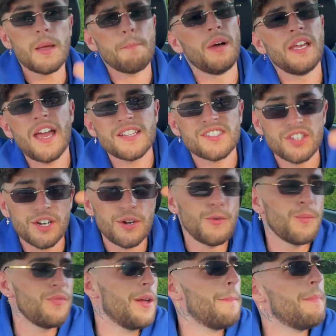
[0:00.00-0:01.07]
But yes,
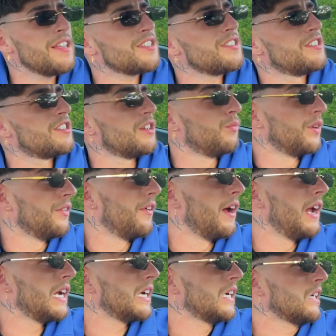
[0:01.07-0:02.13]
they're missing someone,
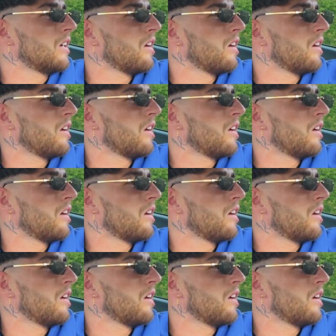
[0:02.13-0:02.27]
right?